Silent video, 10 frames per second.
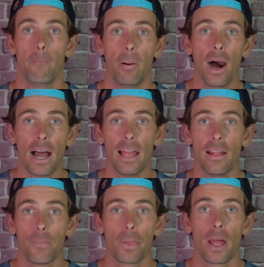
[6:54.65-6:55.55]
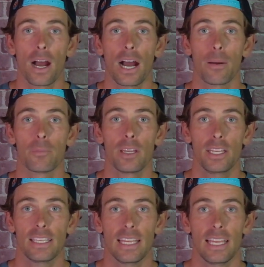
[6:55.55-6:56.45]
But I'm
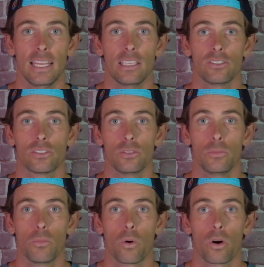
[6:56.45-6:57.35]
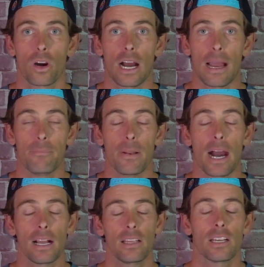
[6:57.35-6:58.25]
gonna get into more, I'm
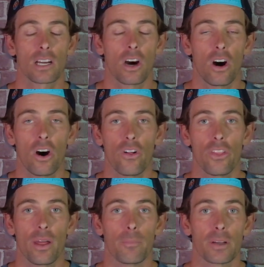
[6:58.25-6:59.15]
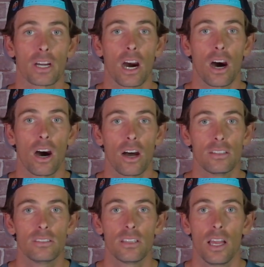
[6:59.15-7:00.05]
not gonna call them
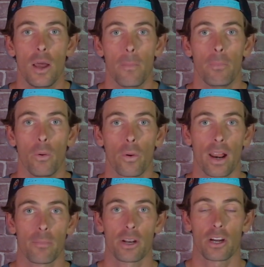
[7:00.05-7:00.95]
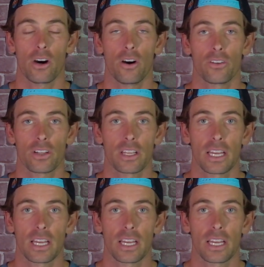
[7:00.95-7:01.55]
cons, but what I'm gonna call